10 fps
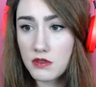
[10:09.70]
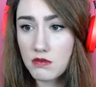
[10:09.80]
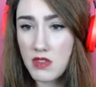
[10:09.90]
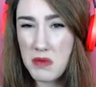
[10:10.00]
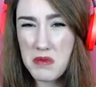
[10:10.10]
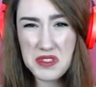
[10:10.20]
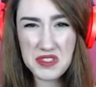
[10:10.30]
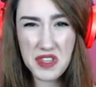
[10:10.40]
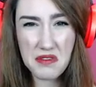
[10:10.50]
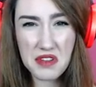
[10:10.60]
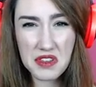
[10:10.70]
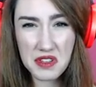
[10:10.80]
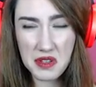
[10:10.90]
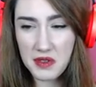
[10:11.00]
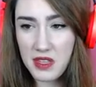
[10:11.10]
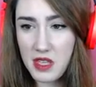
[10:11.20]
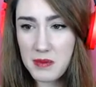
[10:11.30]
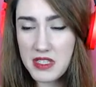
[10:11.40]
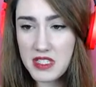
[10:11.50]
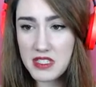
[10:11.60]
I miss Zevran. It
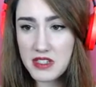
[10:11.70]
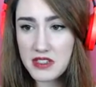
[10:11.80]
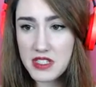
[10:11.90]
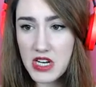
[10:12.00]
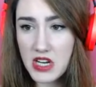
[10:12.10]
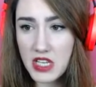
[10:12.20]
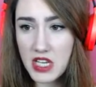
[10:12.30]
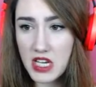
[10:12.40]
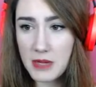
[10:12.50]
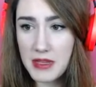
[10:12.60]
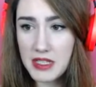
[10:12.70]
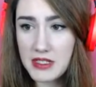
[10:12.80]
makes this little sneaky comment.